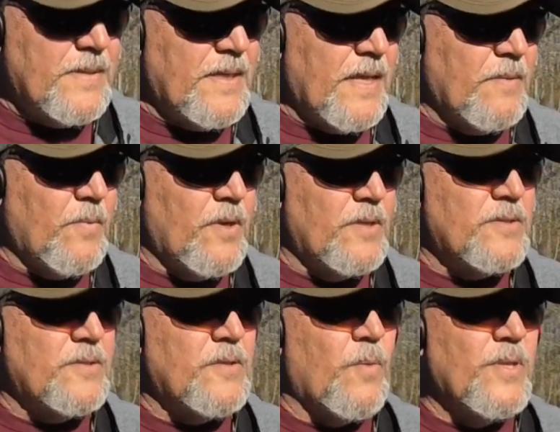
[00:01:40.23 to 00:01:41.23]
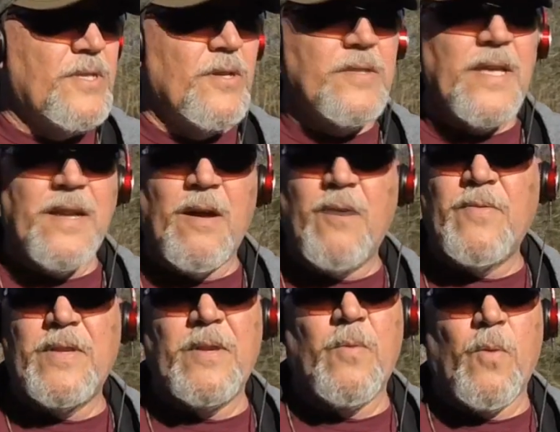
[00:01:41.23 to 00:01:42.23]
but it was. So we took that
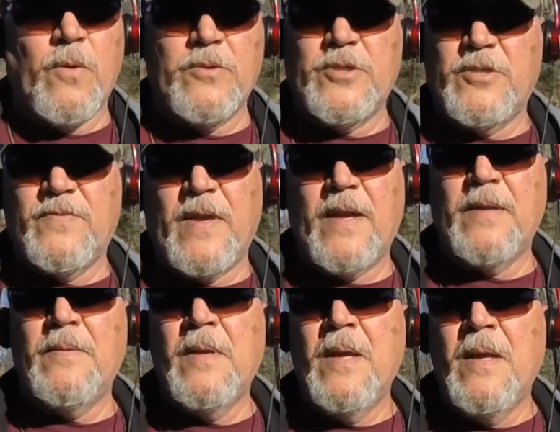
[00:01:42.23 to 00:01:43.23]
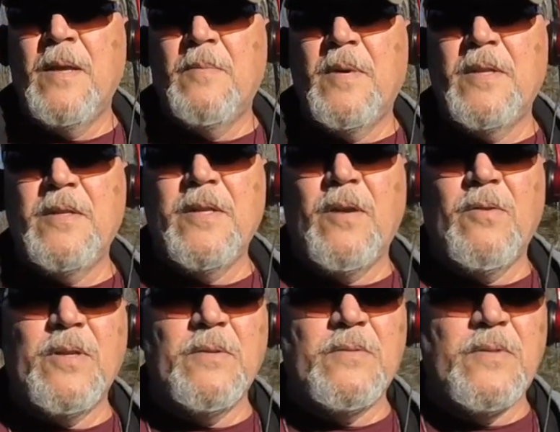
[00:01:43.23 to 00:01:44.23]
off and it worked just fine. But
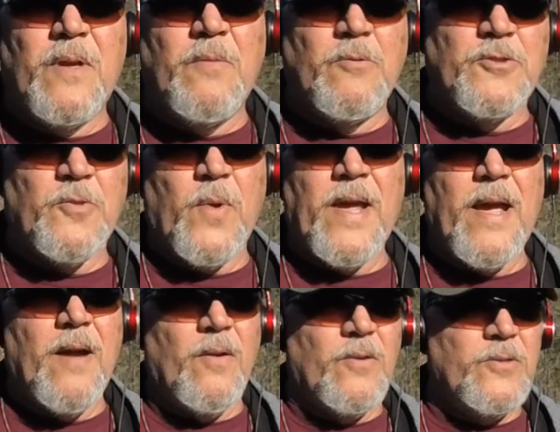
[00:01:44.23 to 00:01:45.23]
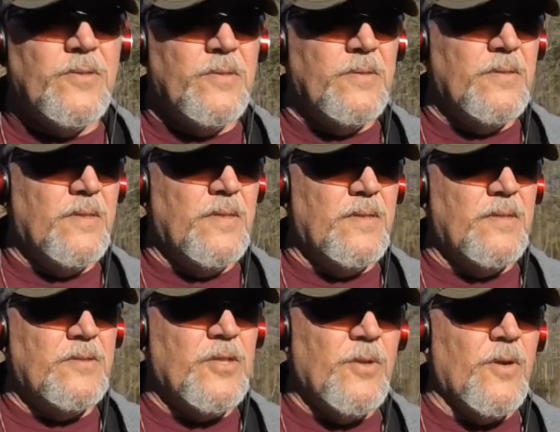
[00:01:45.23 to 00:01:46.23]
almost 3 hours,
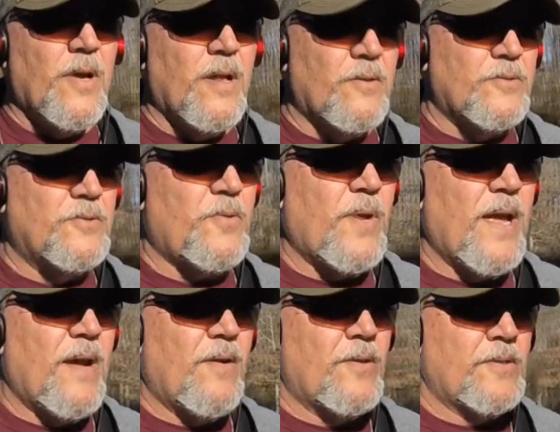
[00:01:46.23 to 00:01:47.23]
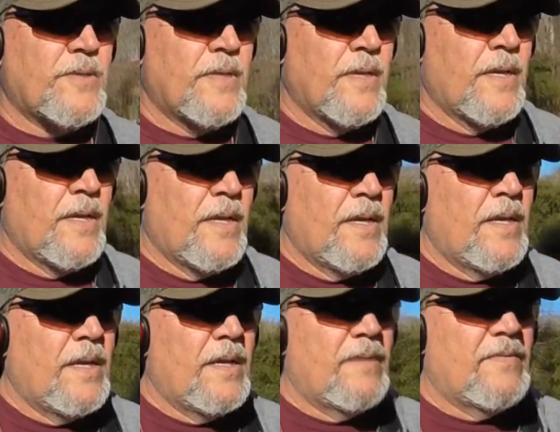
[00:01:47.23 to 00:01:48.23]
$200 in 3 hours
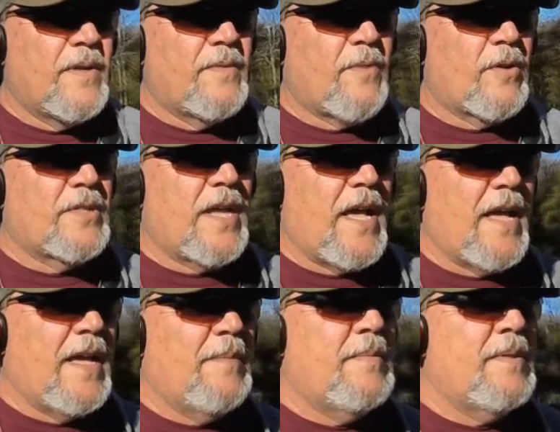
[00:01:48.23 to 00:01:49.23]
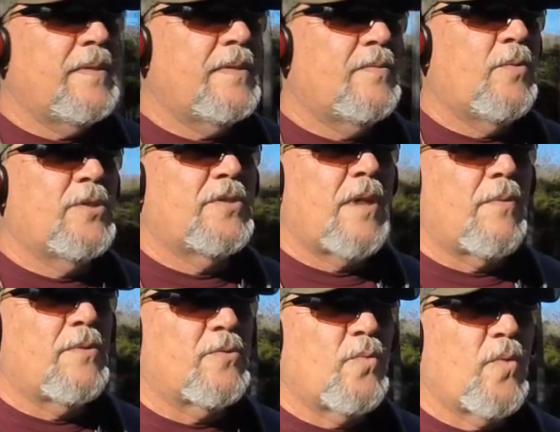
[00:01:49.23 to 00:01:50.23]
of our time, which
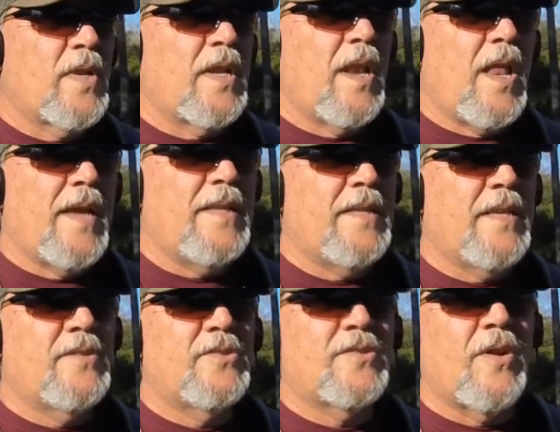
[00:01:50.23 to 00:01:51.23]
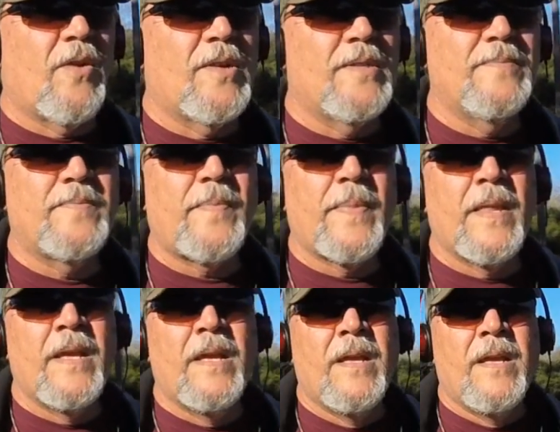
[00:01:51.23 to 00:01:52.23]
thought us really late getting started.
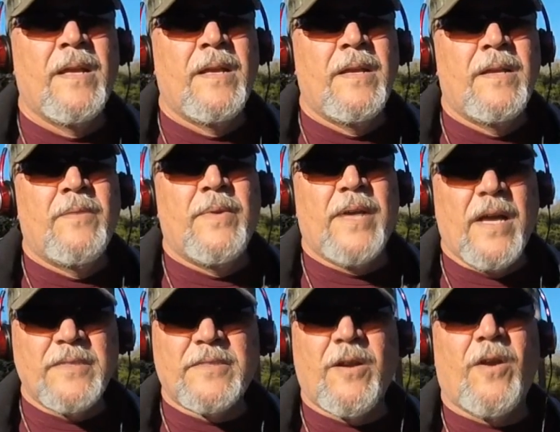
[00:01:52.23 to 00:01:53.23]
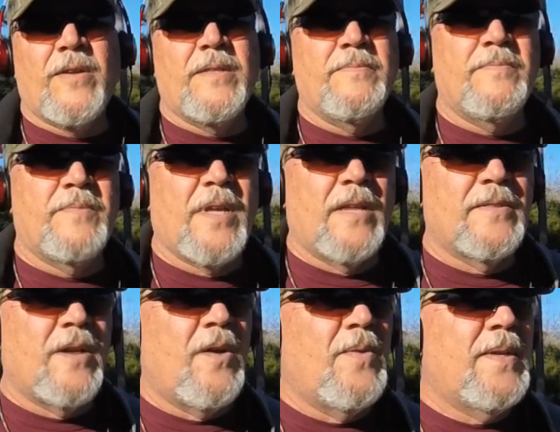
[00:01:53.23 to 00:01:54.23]
We got started,
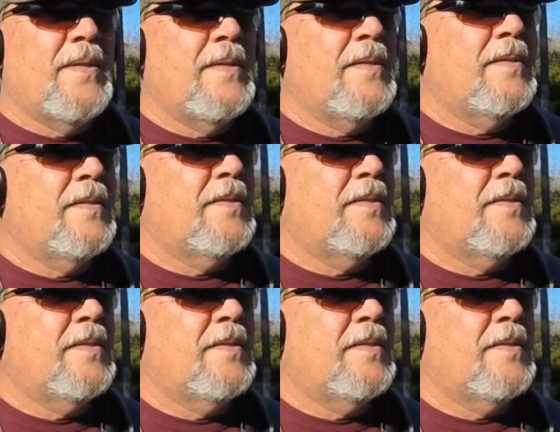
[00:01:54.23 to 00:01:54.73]
got going,